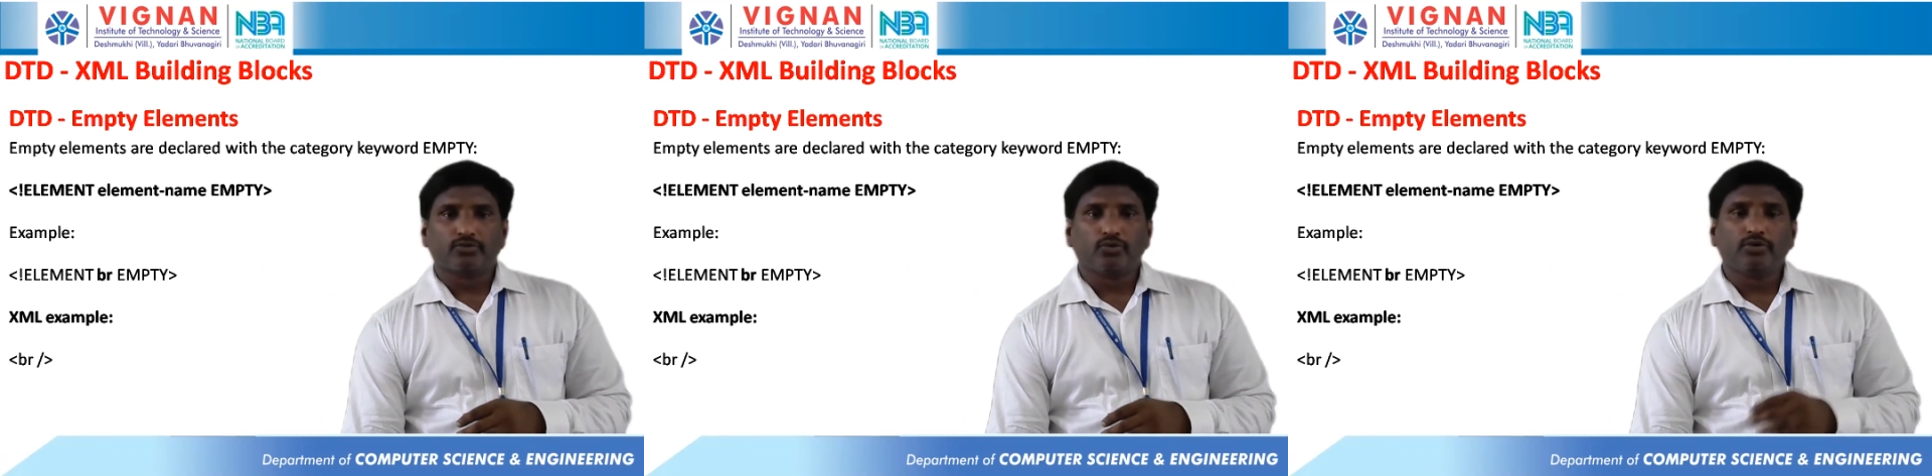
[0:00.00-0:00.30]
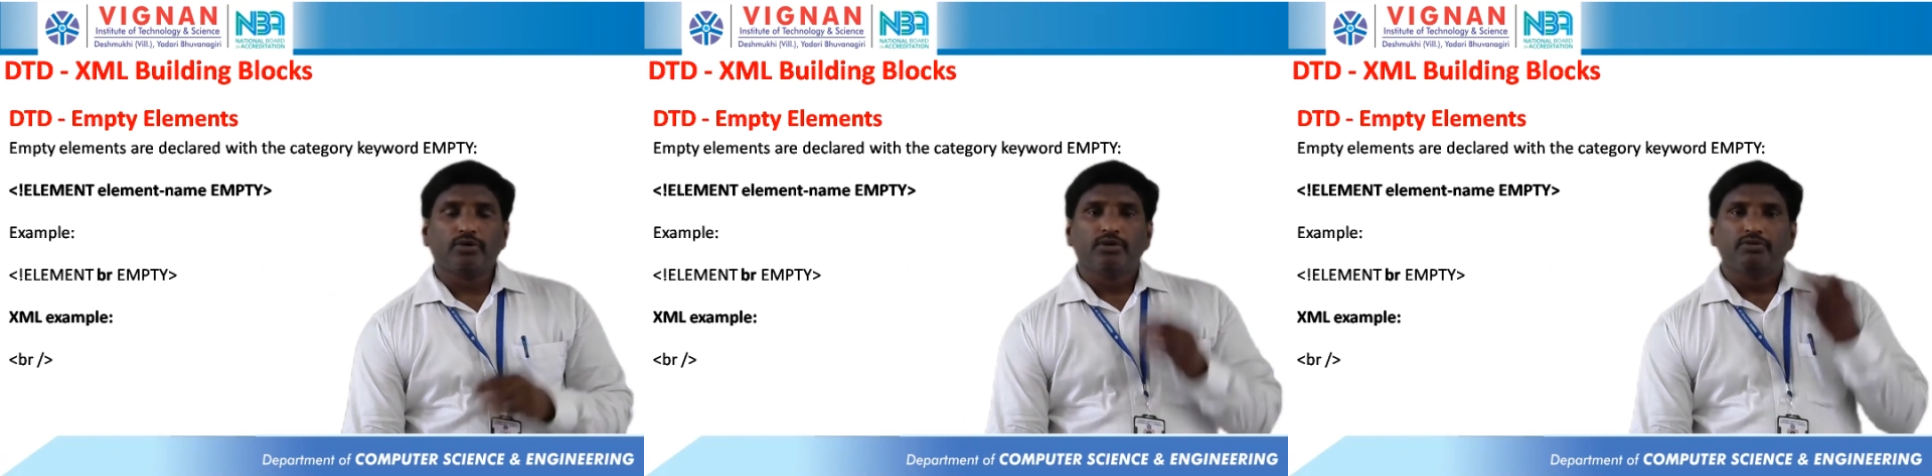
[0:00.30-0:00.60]

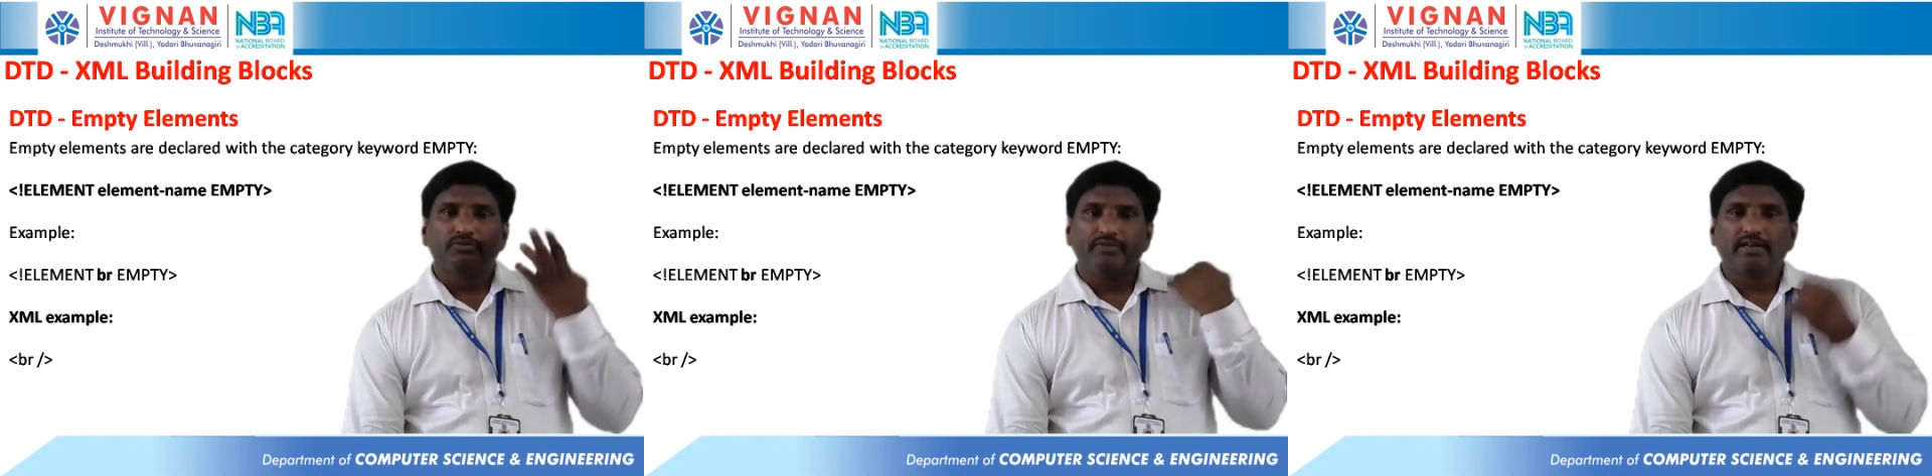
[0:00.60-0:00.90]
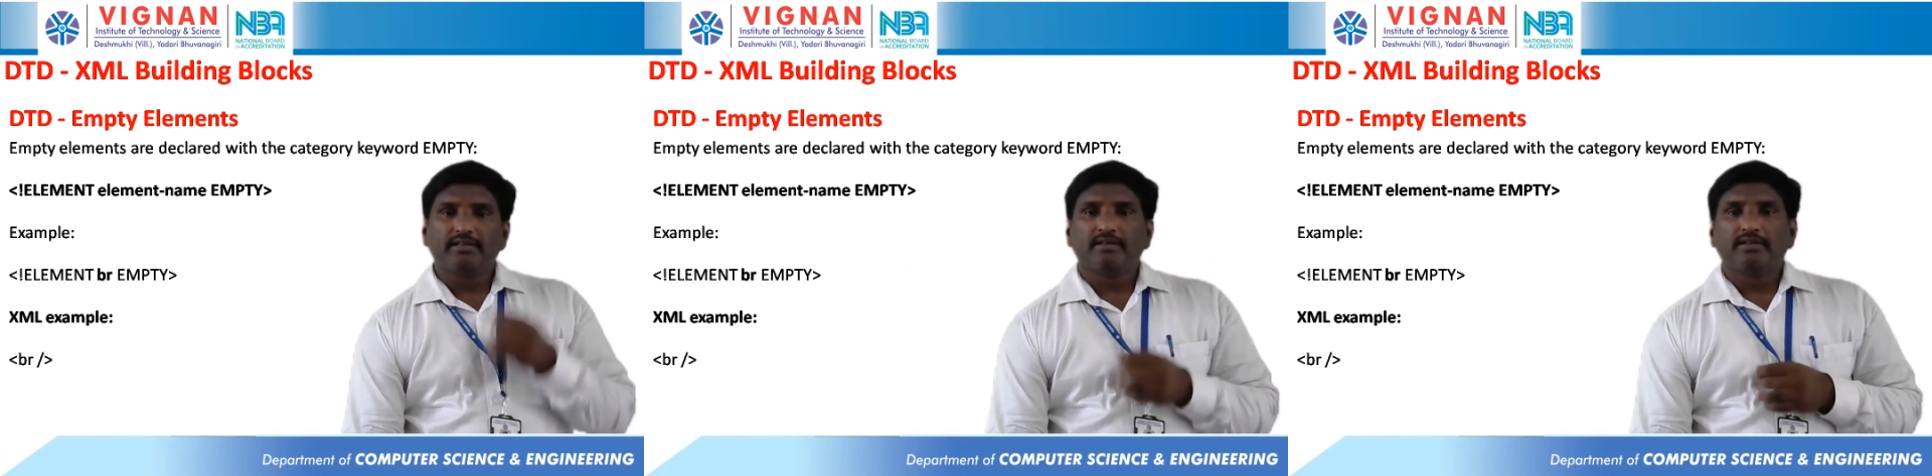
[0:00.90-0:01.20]
So
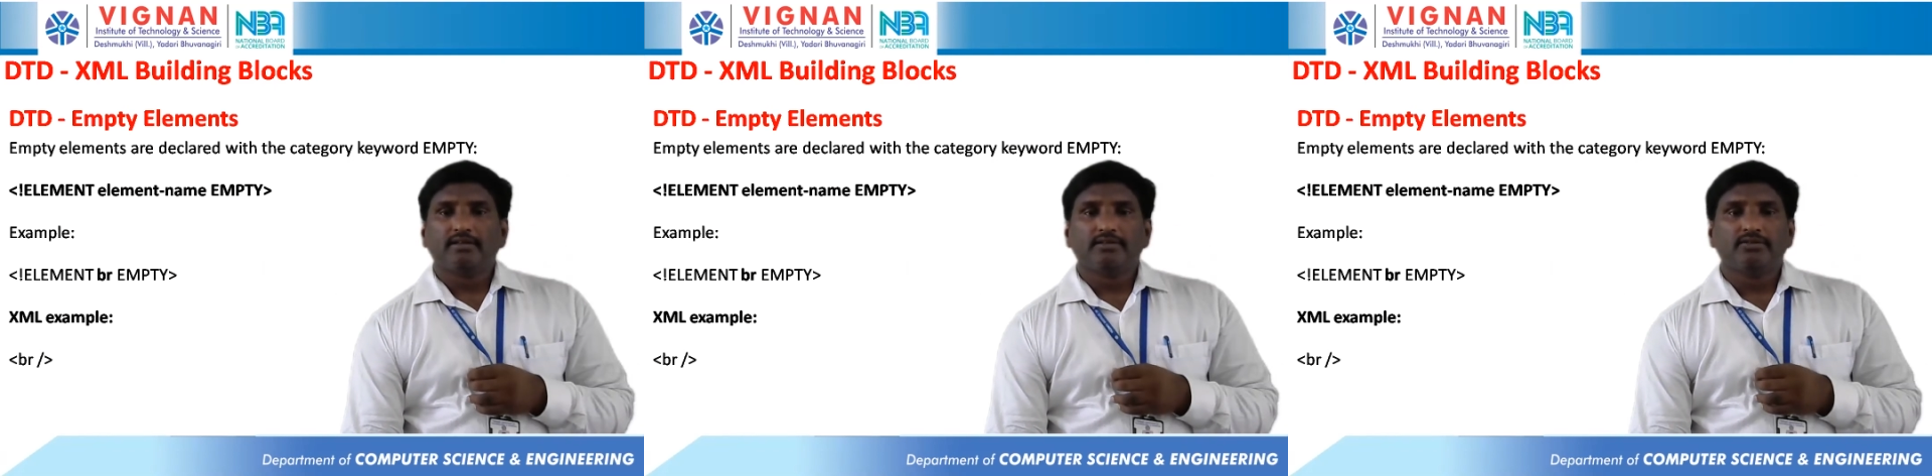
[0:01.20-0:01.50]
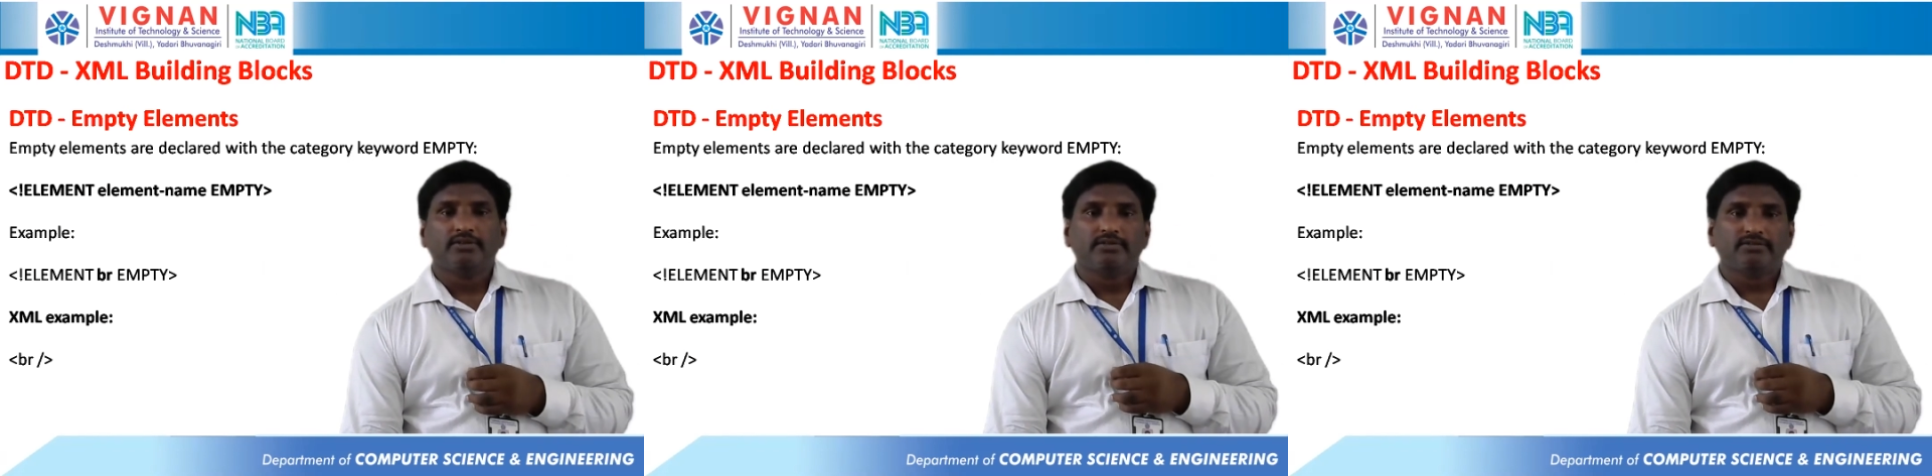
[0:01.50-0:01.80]
we will